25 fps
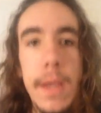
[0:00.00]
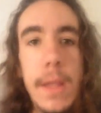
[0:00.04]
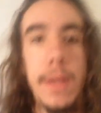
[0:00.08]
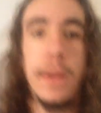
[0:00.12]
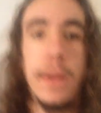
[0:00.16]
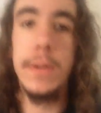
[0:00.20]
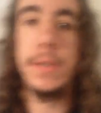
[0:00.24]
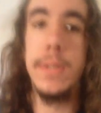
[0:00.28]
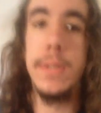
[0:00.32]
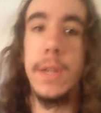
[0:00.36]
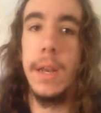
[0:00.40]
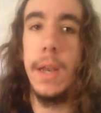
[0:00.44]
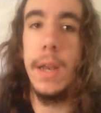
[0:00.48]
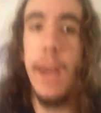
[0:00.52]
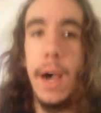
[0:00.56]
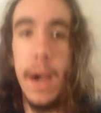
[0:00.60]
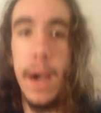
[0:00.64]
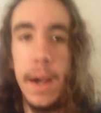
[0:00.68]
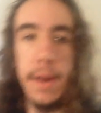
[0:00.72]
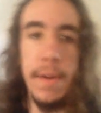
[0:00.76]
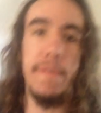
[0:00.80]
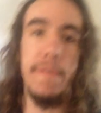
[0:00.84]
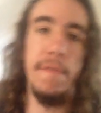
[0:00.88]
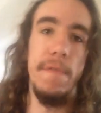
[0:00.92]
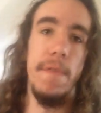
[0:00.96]
There's a
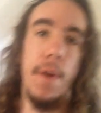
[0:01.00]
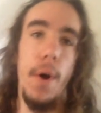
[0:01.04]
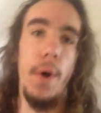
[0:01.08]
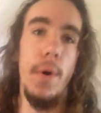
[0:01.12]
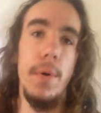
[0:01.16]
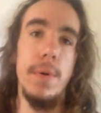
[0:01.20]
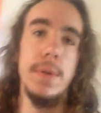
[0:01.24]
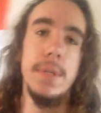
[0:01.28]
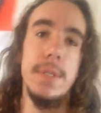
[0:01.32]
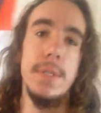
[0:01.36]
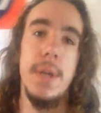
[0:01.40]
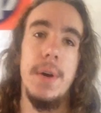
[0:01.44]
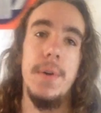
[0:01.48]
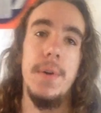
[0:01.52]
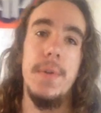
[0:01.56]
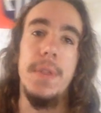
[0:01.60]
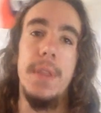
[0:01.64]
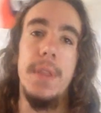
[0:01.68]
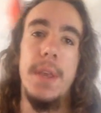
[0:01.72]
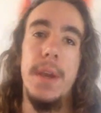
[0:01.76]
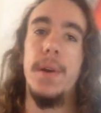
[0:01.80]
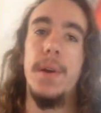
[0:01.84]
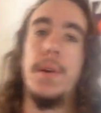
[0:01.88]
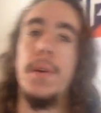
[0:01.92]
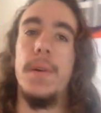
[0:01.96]
lot of folks out
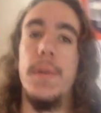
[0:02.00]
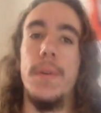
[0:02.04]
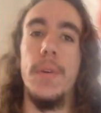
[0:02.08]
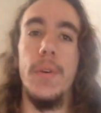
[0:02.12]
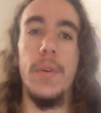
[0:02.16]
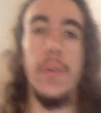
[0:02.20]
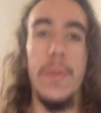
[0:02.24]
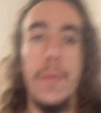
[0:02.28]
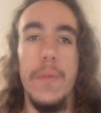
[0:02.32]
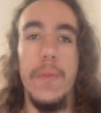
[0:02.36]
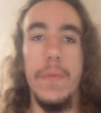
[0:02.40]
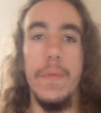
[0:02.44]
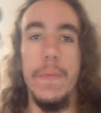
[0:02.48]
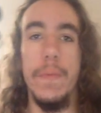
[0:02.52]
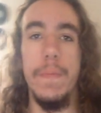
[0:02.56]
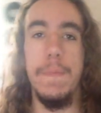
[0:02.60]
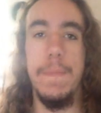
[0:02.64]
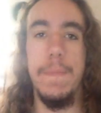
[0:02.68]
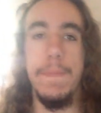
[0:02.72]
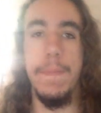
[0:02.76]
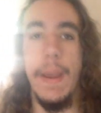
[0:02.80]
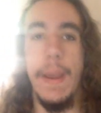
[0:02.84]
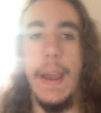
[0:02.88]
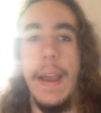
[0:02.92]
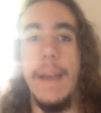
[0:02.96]
there who
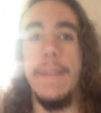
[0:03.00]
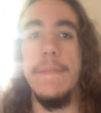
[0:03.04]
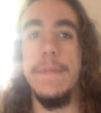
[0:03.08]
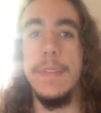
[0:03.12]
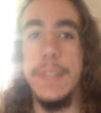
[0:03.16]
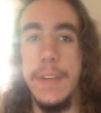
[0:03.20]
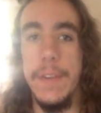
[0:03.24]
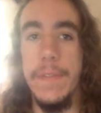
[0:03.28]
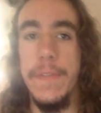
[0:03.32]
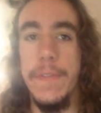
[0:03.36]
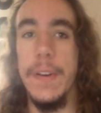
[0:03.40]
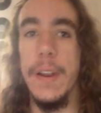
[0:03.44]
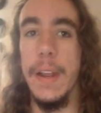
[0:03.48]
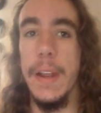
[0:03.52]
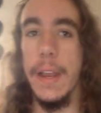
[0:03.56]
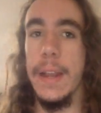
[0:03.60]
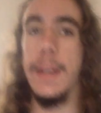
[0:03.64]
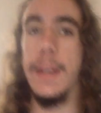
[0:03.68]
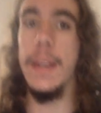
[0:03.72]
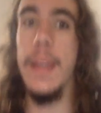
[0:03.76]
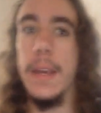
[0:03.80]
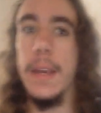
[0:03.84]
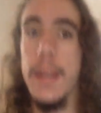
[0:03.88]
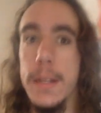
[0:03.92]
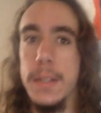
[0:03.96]
have different
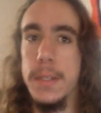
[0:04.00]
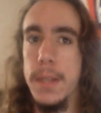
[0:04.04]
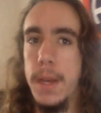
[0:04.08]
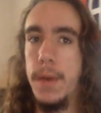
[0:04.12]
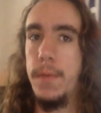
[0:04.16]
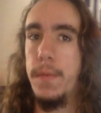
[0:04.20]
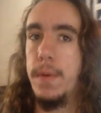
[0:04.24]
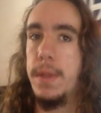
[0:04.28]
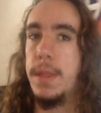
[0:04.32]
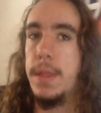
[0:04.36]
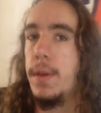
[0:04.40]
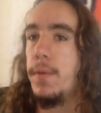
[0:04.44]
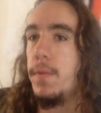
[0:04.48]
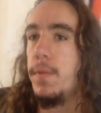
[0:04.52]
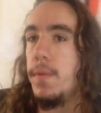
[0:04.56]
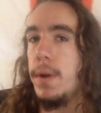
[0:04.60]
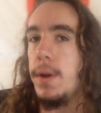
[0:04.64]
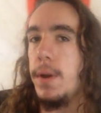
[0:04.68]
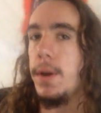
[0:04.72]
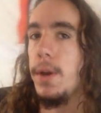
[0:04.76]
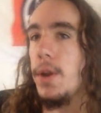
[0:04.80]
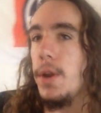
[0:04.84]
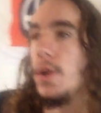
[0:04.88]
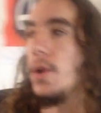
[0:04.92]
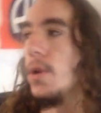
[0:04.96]
ideas on what they want
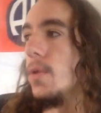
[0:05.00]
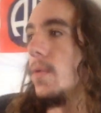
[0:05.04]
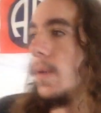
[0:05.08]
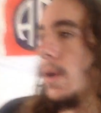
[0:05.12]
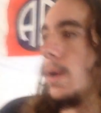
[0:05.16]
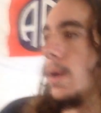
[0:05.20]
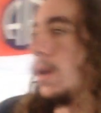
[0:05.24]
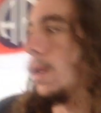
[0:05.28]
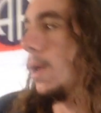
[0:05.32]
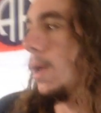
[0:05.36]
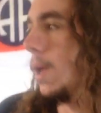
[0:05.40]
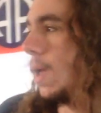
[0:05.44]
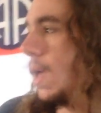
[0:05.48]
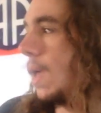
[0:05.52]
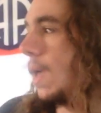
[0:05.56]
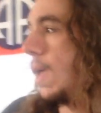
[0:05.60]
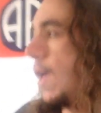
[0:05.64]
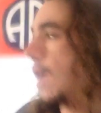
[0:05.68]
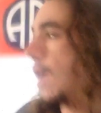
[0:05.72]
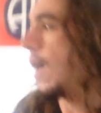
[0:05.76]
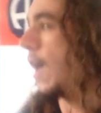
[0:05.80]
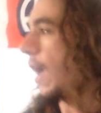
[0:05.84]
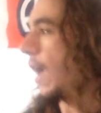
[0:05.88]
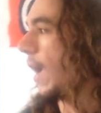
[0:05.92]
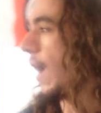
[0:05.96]
to do, and
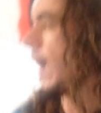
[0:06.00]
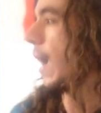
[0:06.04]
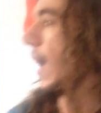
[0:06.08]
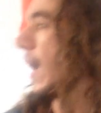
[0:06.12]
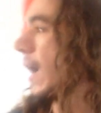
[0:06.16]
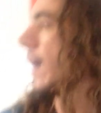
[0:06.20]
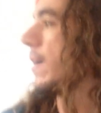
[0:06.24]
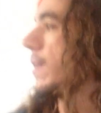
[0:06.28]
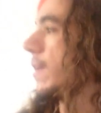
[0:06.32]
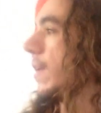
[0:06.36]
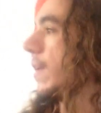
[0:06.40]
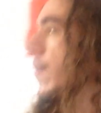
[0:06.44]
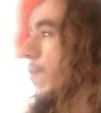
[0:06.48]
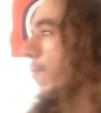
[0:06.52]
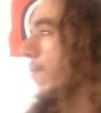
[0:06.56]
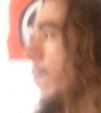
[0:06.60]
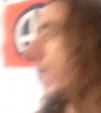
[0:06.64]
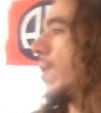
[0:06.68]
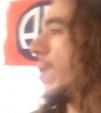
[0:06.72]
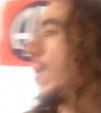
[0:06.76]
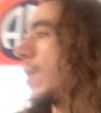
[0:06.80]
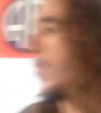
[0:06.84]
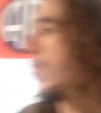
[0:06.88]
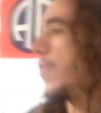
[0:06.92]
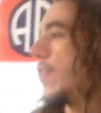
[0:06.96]
I didn't
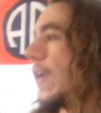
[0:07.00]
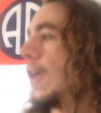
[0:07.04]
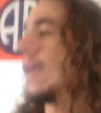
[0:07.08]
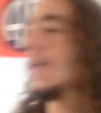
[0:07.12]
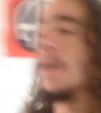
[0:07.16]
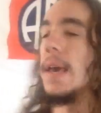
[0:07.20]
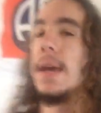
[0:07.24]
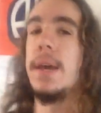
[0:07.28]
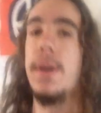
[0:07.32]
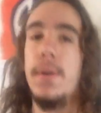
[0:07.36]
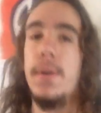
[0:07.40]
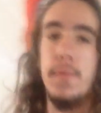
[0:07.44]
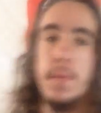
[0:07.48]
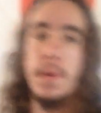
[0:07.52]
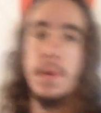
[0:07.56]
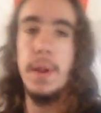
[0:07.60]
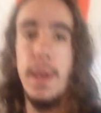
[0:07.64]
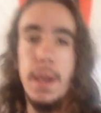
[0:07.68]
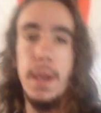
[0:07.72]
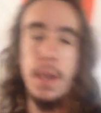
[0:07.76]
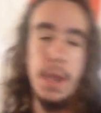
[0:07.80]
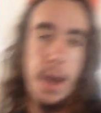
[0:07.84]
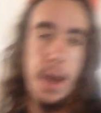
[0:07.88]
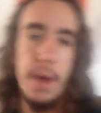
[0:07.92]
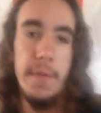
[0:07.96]
really think I could really
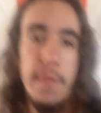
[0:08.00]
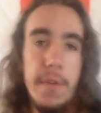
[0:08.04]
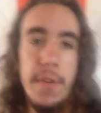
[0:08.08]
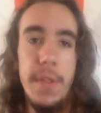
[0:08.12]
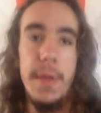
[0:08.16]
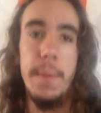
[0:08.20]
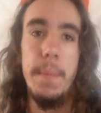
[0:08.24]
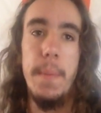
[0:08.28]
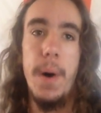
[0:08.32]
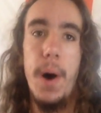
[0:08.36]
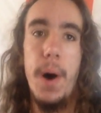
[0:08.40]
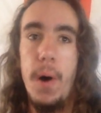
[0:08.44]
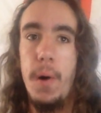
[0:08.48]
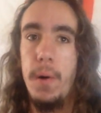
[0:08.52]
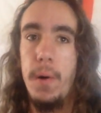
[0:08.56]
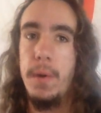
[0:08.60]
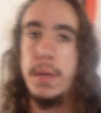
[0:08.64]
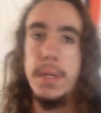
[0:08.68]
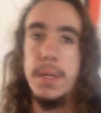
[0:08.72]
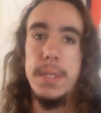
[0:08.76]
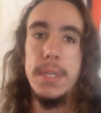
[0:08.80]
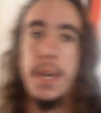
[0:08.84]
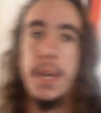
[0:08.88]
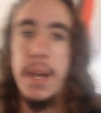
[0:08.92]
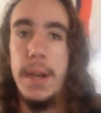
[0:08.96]
cover them all,
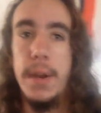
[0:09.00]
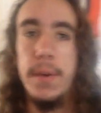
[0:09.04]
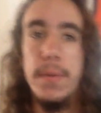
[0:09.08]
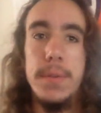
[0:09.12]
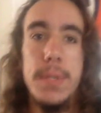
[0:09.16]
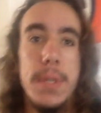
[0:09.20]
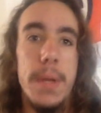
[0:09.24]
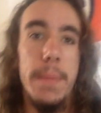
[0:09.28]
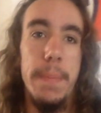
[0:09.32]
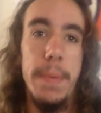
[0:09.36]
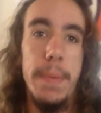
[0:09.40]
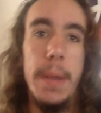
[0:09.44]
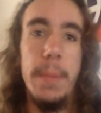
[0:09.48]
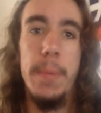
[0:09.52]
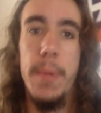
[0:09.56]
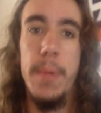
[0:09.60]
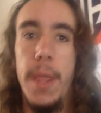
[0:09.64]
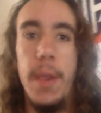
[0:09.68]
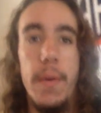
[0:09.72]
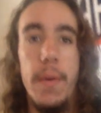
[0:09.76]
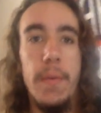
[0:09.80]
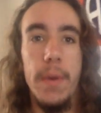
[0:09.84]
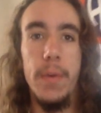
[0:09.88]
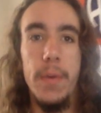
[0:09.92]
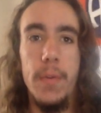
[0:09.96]
because I know some people
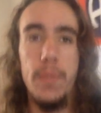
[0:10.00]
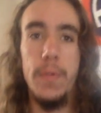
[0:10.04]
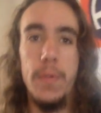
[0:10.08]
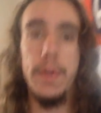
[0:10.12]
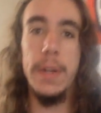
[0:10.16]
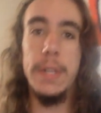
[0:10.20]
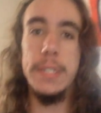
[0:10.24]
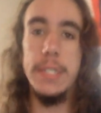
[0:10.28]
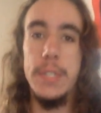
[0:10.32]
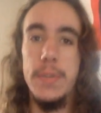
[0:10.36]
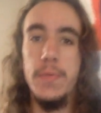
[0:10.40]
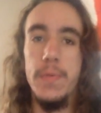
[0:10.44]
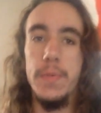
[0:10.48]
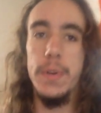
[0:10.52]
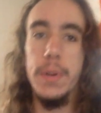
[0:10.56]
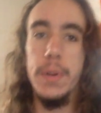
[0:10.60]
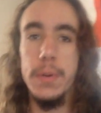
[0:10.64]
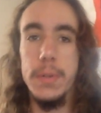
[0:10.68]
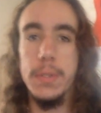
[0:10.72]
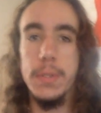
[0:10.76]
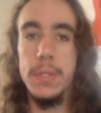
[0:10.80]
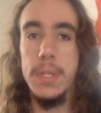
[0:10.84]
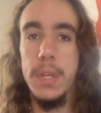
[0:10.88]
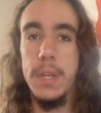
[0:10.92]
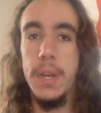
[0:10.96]
that want crazy
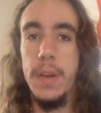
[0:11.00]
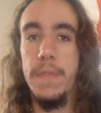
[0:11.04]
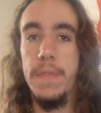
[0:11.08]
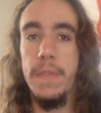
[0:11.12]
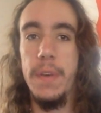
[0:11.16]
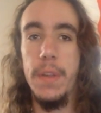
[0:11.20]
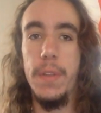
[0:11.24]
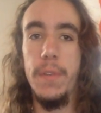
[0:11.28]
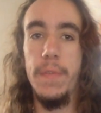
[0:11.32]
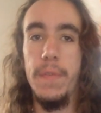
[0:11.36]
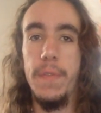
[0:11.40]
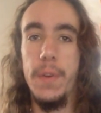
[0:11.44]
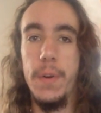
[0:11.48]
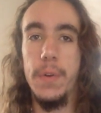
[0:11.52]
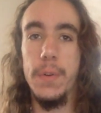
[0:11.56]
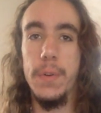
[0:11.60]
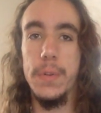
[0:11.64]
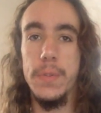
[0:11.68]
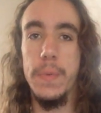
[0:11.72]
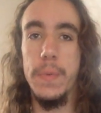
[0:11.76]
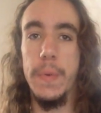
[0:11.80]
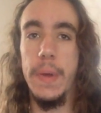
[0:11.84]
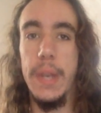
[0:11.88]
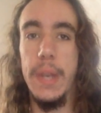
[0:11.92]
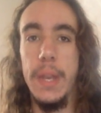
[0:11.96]
real stuff, other
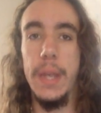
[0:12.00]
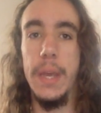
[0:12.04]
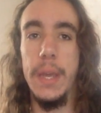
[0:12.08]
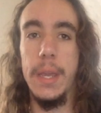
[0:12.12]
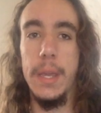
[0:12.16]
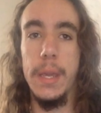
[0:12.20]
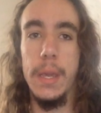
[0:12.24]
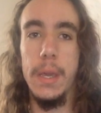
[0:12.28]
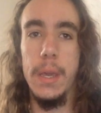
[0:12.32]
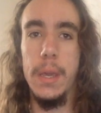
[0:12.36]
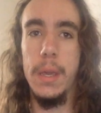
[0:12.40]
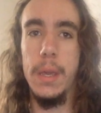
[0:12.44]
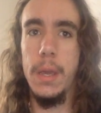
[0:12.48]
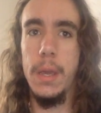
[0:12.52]
folks want like